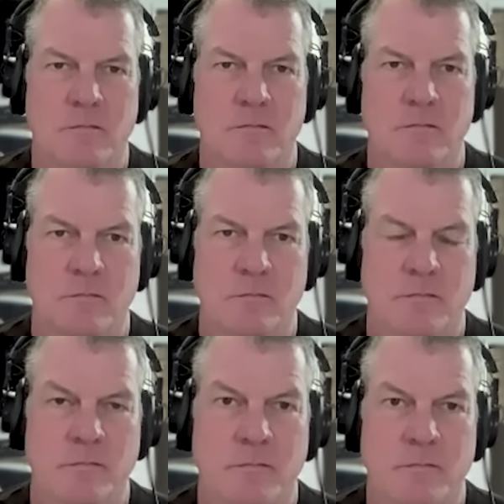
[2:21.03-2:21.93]

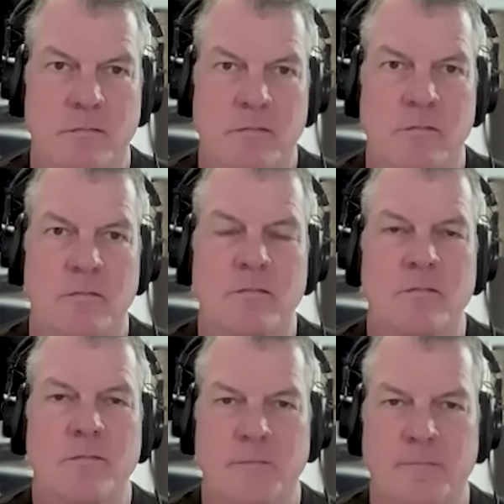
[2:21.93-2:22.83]

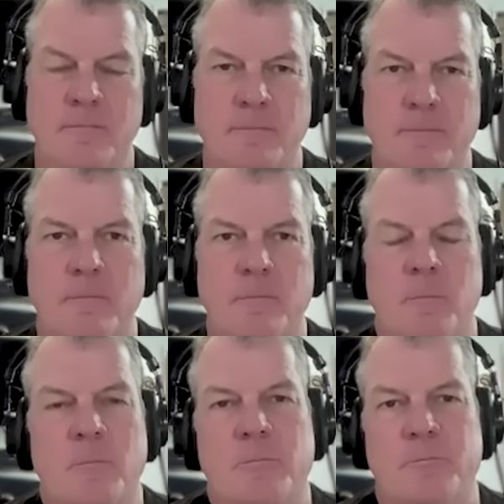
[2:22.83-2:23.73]

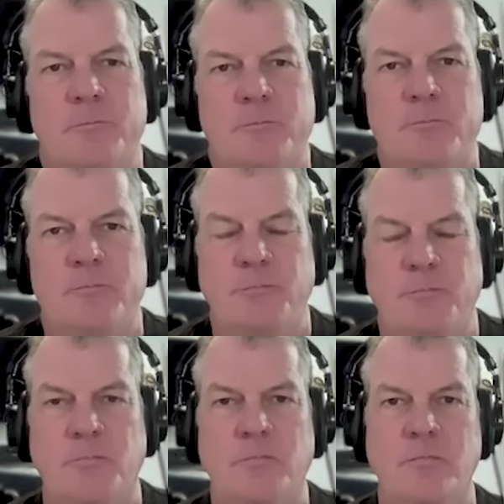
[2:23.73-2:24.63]

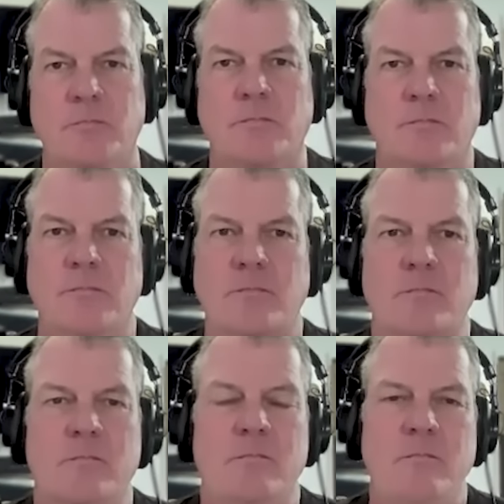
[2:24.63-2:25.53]

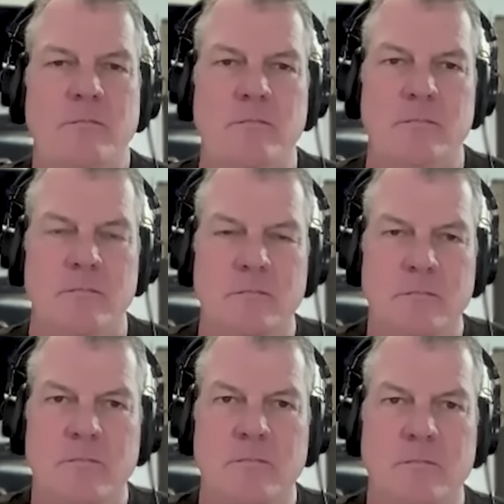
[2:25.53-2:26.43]

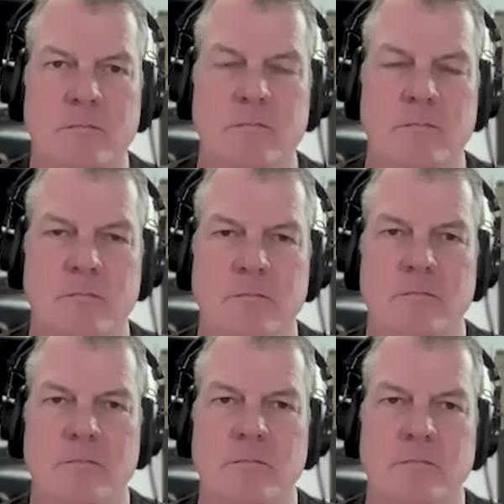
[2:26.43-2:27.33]

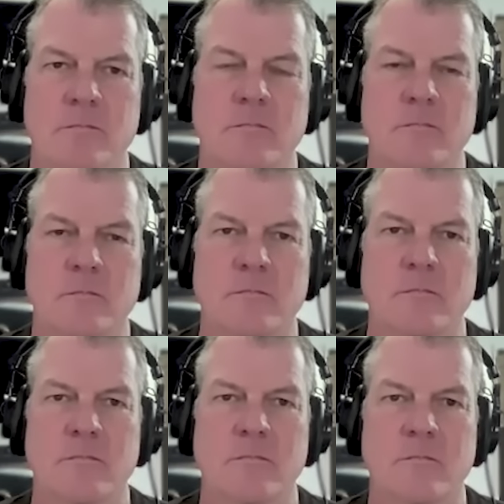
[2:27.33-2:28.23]

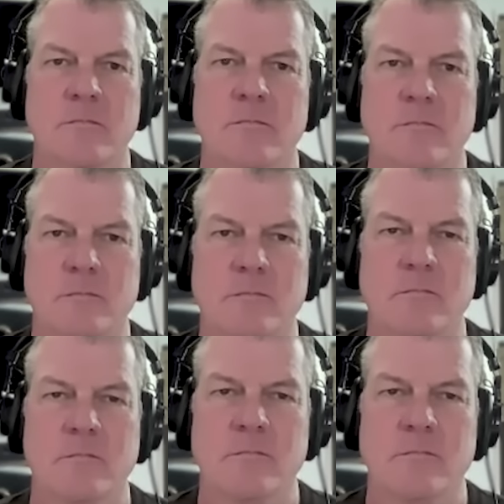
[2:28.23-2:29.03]
[no speech]